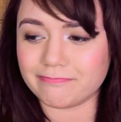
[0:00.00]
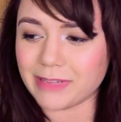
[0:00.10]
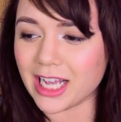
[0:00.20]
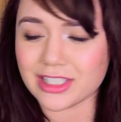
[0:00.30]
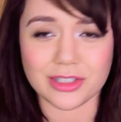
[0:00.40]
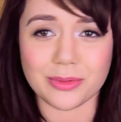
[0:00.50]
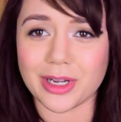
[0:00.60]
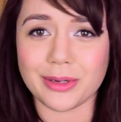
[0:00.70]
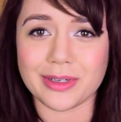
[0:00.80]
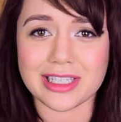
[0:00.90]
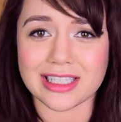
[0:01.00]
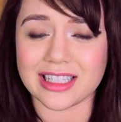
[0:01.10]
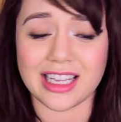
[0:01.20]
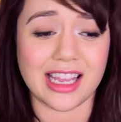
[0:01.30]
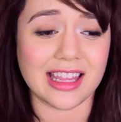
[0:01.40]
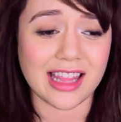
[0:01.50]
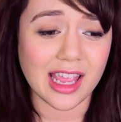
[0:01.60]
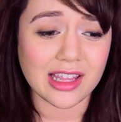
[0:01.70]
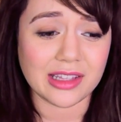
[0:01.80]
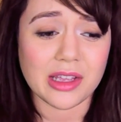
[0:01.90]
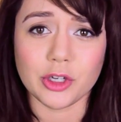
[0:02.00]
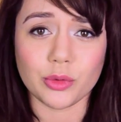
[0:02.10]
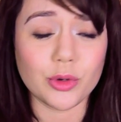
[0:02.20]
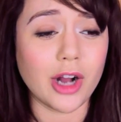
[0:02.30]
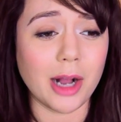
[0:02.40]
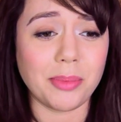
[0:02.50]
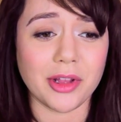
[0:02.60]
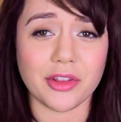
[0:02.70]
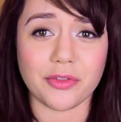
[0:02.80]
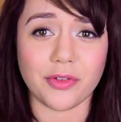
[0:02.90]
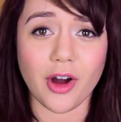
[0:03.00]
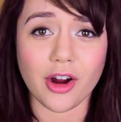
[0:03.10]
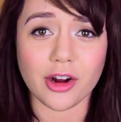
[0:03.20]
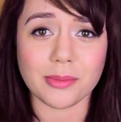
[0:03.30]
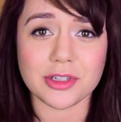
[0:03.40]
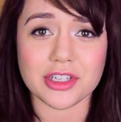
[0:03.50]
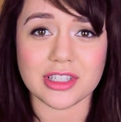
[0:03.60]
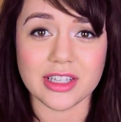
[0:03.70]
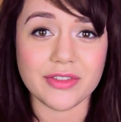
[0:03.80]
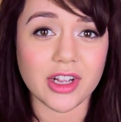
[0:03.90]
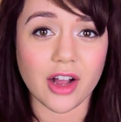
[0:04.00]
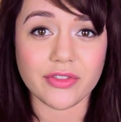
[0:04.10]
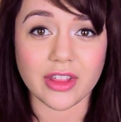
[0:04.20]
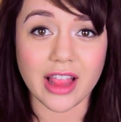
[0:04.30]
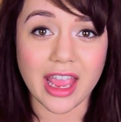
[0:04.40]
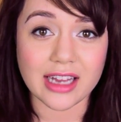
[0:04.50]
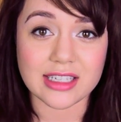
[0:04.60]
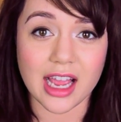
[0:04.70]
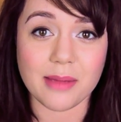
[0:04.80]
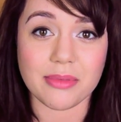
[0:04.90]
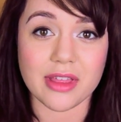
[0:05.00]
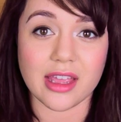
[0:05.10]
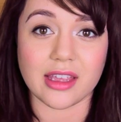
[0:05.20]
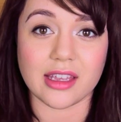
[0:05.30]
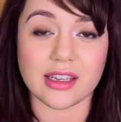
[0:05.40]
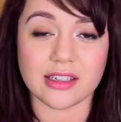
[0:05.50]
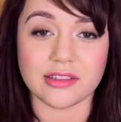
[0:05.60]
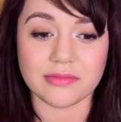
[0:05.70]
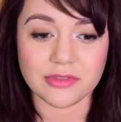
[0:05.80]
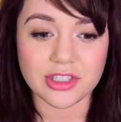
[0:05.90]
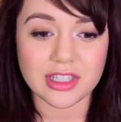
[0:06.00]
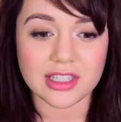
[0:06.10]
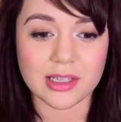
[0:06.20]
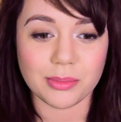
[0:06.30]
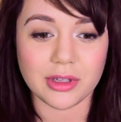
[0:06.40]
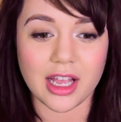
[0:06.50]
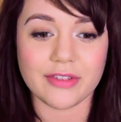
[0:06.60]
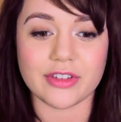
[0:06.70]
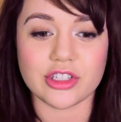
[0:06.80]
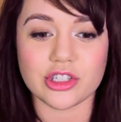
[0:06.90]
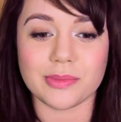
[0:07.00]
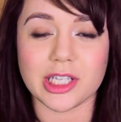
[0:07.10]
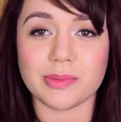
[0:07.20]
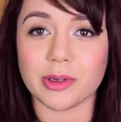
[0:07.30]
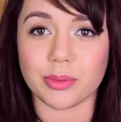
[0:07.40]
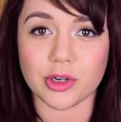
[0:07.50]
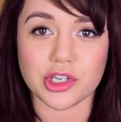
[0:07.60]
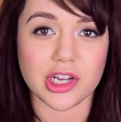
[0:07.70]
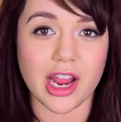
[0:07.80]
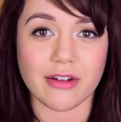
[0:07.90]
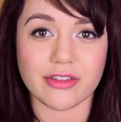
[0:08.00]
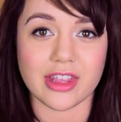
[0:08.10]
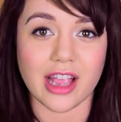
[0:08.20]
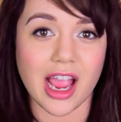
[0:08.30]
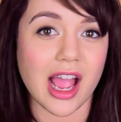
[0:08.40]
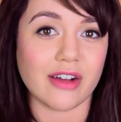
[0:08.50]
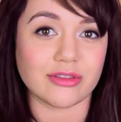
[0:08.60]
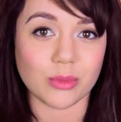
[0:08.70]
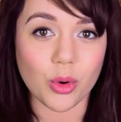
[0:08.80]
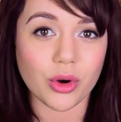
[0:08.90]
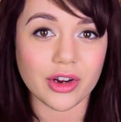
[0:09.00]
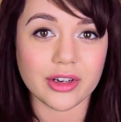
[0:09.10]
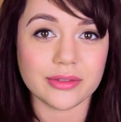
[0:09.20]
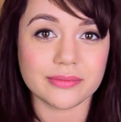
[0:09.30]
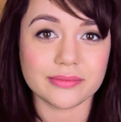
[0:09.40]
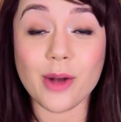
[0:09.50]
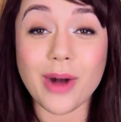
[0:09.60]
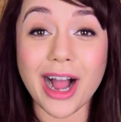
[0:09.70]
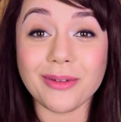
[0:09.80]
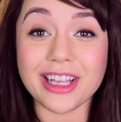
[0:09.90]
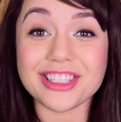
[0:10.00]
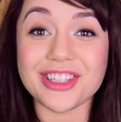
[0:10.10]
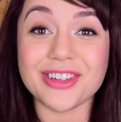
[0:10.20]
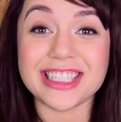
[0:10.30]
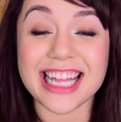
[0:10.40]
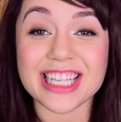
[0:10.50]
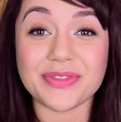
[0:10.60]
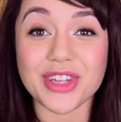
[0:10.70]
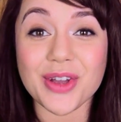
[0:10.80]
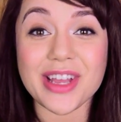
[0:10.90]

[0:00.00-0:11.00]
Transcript: passed away recently and they grew up on the farm and just living off the land type thing and just a simple life it just makes me appreciate everything I have more and what I'd like to know in today's video